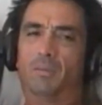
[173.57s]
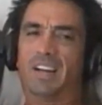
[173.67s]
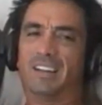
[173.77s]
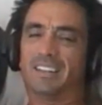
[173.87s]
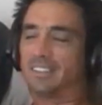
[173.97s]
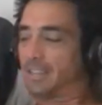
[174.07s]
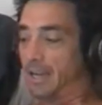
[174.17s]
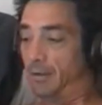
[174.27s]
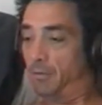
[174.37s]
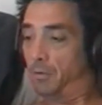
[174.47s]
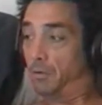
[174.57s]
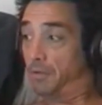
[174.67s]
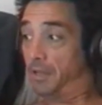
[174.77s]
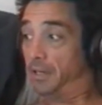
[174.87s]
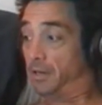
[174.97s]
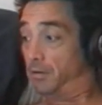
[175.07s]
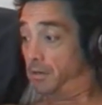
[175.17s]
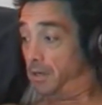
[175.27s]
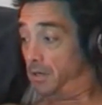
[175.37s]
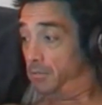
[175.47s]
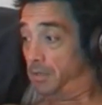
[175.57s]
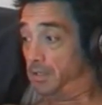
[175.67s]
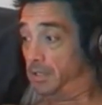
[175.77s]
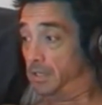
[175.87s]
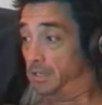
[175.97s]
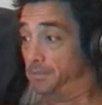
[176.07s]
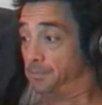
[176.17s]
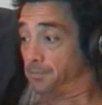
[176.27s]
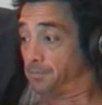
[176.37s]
we got this kind of rule thing going on with uh,